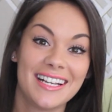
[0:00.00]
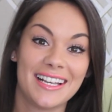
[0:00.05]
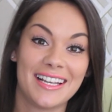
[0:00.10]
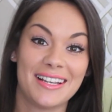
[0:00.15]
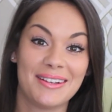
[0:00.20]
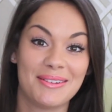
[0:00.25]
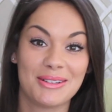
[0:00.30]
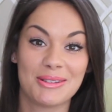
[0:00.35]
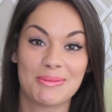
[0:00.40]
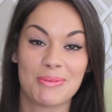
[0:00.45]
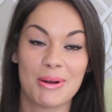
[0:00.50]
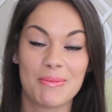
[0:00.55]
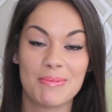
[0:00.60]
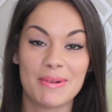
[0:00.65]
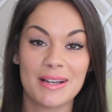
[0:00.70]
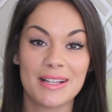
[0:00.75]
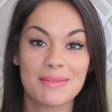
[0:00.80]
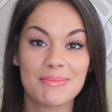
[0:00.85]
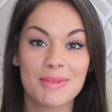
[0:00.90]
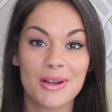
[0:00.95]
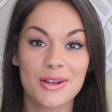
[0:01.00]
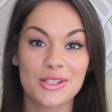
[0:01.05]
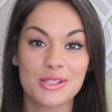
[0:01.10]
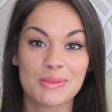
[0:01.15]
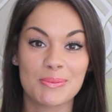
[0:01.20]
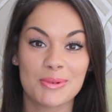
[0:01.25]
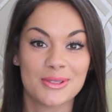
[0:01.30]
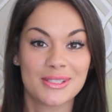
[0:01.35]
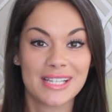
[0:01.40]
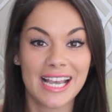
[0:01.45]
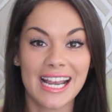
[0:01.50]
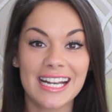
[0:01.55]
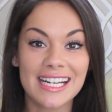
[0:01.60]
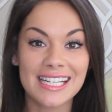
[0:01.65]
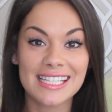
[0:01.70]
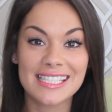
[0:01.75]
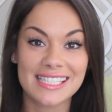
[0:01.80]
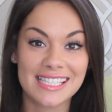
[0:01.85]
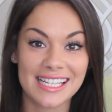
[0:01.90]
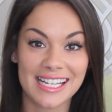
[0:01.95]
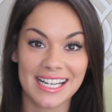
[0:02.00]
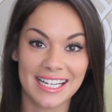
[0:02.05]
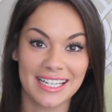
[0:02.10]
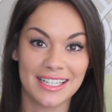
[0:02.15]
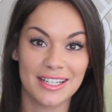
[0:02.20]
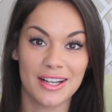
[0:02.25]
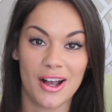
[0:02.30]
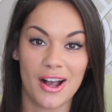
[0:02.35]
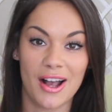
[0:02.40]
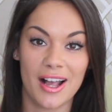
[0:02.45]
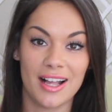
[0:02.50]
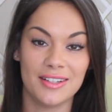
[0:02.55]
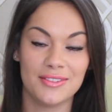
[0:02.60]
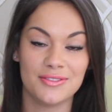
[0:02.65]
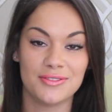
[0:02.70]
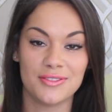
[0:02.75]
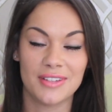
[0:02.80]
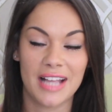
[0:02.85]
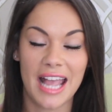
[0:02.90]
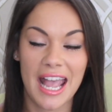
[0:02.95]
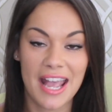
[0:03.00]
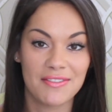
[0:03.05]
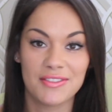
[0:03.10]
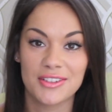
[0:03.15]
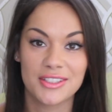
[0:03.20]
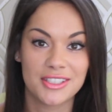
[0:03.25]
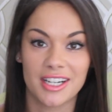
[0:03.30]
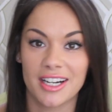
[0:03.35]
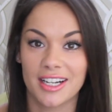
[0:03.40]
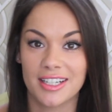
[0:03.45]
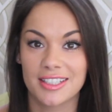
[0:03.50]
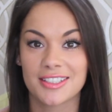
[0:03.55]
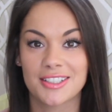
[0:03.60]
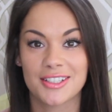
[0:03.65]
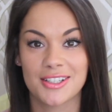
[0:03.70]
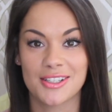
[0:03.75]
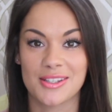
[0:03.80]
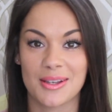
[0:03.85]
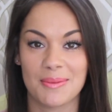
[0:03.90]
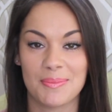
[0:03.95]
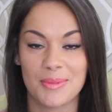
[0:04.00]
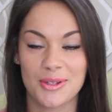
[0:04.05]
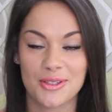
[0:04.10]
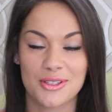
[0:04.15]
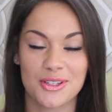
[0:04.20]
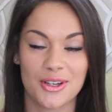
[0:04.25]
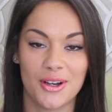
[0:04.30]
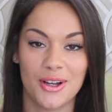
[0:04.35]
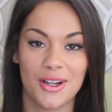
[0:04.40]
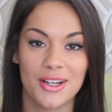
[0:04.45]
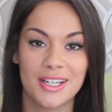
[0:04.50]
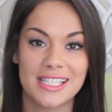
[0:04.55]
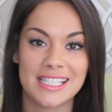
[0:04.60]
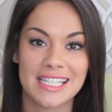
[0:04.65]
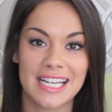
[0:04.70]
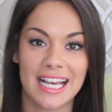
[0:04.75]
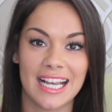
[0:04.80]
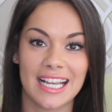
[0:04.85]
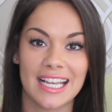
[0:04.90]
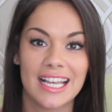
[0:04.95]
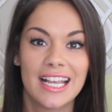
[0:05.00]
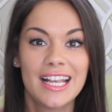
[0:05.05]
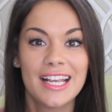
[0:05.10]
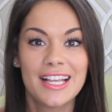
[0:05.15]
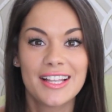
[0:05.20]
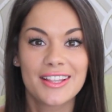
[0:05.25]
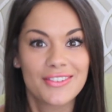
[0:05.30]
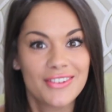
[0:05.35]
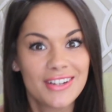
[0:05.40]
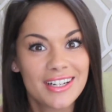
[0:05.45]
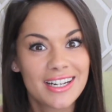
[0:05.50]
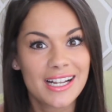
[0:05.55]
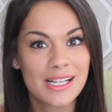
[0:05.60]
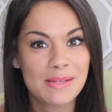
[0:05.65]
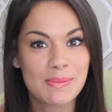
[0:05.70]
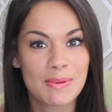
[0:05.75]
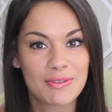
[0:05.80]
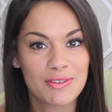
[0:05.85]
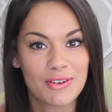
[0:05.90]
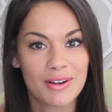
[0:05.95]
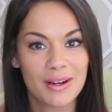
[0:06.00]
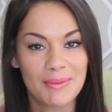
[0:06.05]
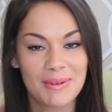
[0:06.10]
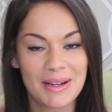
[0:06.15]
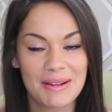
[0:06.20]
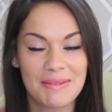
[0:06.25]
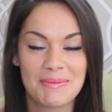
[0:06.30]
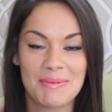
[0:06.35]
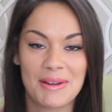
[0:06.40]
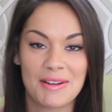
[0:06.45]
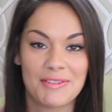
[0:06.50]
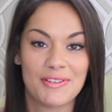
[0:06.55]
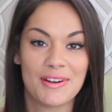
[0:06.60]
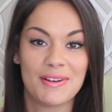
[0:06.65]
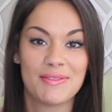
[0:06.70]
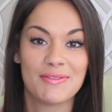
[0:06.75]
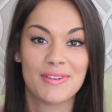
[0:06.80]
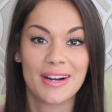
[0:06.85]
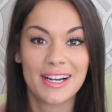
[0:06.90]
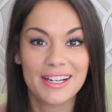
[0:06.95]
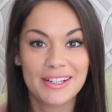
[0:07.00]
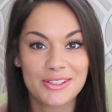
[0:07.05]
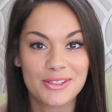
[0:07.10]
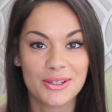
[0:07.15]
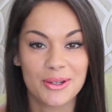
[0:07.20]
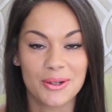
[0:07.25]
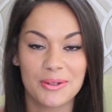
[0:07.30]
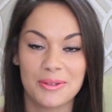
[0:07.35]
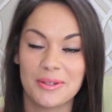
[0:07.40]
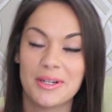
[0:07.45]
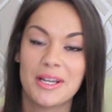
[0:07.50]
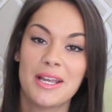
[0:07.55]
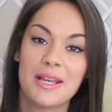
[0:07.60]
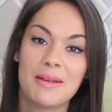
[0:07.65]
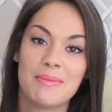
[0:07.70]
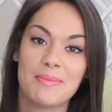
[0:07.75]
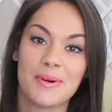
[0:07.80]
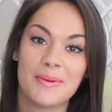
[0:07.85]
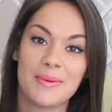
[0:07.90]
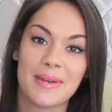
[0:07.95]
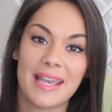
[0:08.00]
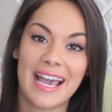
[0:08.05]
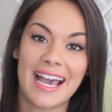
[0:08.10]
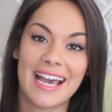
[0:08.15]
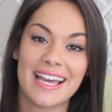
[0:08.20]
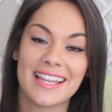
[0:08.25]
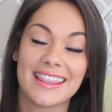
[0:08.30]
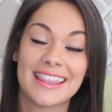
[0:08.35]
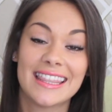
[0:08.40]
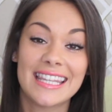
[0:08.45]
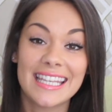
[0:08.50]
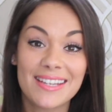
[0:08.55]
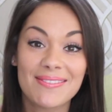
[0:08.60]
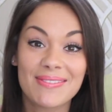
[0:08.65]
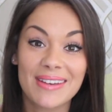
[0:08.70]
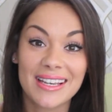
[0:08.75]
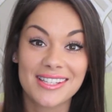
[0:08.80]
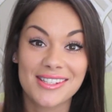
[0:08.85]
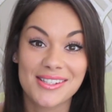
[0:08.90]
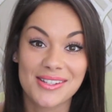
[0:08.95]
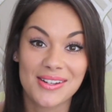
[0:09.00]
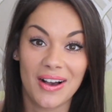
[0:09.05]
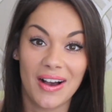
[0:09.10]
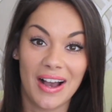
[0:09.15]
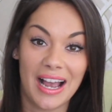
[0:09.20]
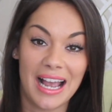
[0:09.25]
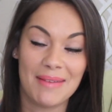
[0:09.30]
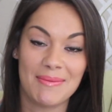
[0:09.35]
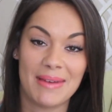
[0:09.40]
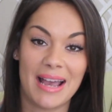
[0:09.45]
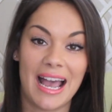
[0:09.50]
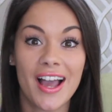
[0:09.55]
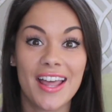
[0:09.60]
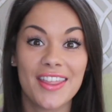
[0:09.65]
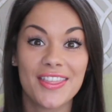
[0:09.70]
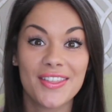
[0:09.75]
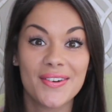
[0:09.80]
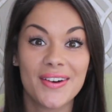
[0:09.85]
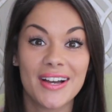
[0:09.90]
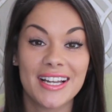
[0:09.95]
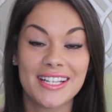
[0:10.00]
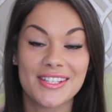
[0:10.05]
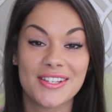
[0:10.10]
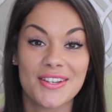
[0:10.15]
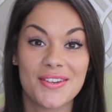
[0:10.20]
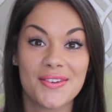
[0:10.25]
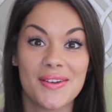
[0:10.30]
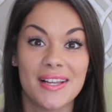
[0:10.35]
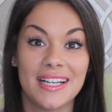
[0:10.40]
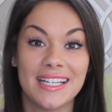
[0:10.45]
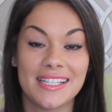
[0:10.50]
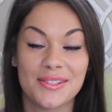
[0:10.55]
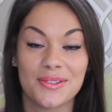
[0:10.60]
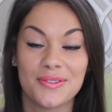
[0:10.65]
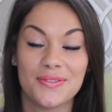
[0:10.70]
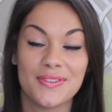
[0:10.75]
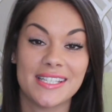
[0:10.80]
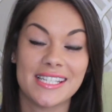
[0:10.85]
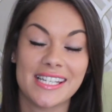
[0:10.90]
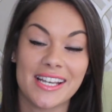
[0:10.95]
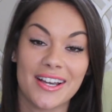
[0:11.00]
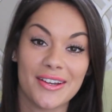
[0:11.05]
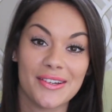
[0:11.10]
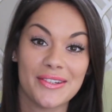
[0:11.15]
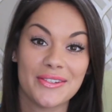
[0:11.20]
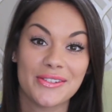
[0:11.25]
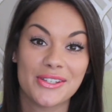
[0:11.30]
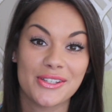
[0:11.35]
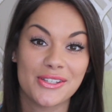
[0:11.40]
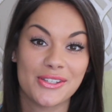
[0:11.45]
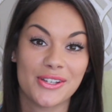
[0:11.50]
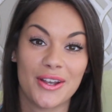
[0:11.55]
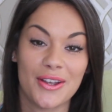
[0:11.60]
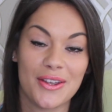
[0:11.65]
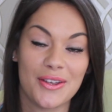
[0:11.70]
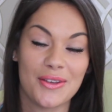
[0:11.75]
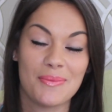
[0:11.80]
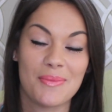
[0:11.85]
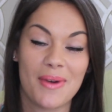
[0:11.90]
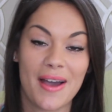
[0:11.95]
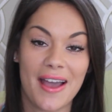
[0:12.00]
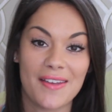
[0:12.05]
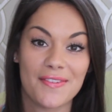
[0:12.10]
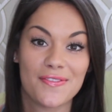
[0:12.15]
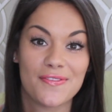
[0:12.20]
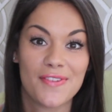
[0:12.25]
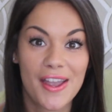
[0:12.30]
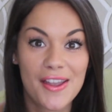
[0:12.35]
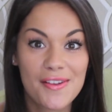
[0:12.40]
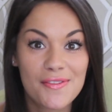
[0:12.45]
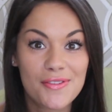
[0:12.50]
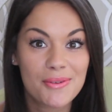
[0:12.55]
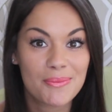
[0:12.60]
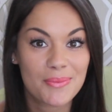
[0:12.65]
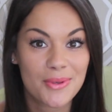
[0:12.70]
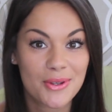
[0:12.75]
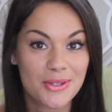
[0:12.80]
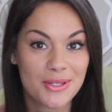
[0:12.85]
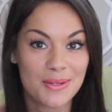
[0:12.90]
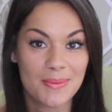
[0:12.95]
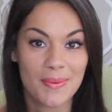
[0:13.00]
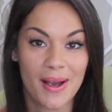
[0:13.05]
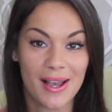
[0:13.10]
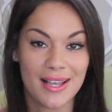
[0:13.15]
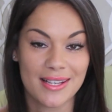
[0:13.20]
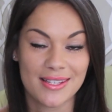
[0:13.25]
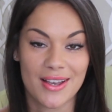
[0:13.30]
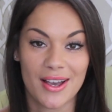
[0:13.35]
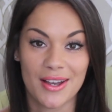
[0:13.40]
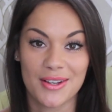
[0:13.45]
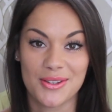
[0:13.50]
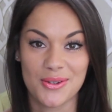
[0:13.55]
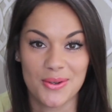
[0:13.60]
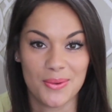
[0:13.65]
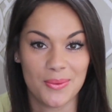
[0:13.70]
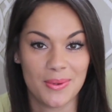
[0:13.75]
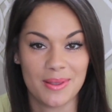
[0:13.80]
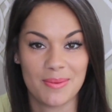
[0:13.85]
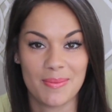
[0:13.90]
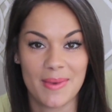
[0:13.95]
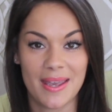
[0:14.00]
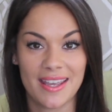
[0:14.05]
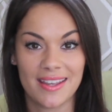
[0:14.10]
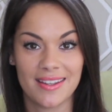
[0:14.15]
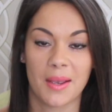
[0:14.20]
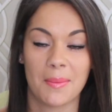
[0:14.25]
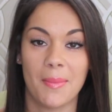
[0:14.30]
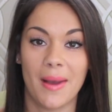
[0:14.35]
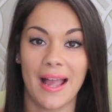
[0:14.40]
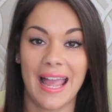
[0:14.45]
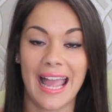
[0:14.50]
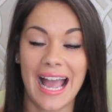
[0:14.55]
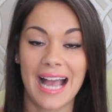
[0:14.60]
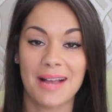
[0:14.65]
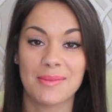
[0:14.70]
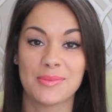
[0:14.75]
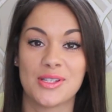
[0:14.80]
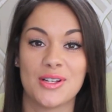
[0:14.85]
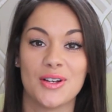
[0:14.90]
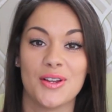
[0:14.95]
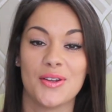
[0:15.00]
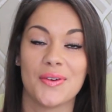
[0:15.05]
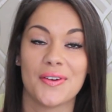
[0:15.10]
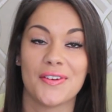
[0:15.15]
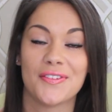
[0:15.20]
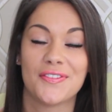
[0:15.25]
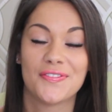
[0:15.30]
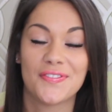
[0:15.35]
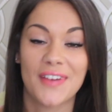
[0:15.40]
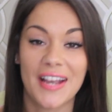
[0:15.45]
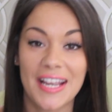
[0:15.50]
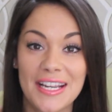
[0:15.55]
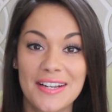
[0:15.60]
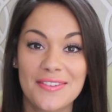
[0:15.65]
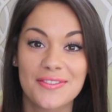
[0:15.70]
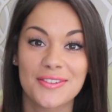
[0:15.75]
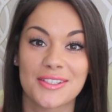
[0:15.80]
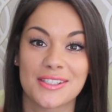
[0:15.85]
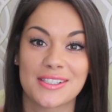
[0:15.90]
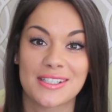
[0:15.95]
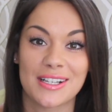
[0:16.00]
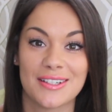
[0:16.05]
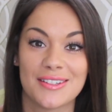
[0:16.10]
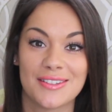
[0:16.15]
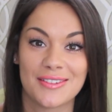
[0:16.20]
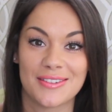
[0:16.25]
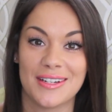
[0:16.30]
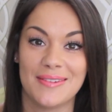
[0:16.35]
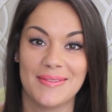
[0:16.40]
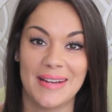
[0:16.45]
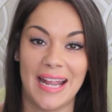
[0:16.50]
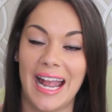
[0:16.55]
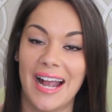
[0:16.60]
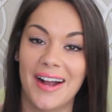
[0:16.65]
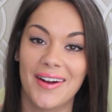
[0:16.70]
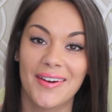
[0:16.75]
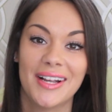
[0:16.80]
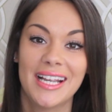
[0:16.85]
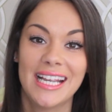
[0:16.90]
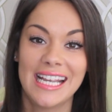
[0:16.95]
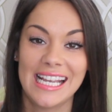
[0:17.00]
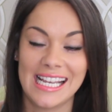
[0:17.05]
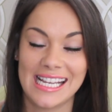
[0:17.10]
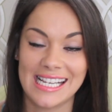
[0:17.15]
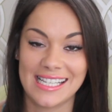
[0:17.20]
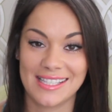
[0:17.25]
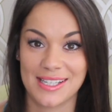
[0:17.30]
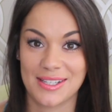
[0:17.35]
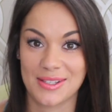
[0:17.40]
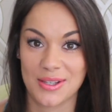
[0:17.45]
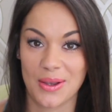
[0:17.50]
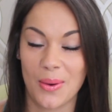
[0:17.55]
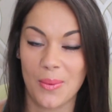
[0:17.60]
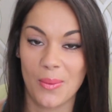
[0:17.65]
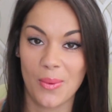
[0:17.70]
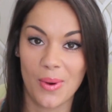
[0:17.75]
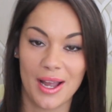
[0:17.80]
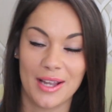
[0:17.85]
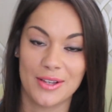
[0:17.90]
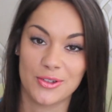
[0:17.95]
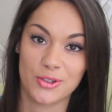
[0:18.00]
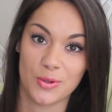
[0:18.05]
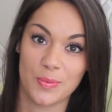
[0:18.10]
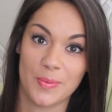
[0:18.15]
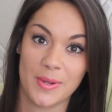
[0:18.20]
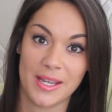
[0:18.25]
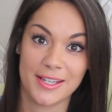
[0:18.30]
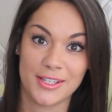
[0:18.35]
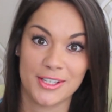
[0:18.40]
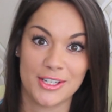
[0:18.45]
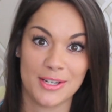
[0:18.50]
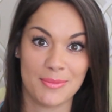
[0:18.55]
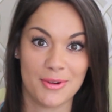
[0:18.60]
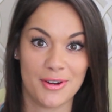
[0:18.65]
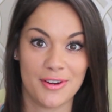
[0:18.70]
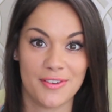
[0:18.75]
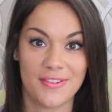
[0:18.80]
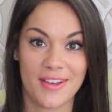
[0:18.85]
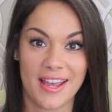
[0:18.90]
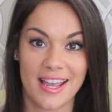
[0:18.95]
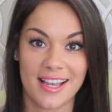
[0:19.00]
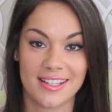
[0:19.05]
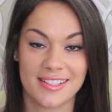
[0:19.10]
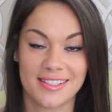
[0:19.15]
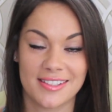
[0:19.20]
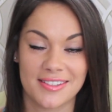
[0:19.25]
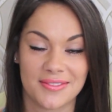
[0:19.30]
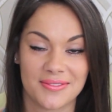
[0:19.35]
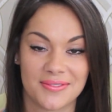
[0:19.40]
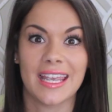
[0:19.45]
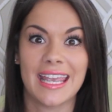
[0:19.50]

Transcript: It was probably the most spontaneous thing I've ever done because I booked a holiday 3 days before I went with my friend Rachel, but we had the best time. I thought I'd do a little video to show you my favourite beauty buys that I took with me. My absolute favourite sun cream now is this Hawaii Tropic Shimmer Effect.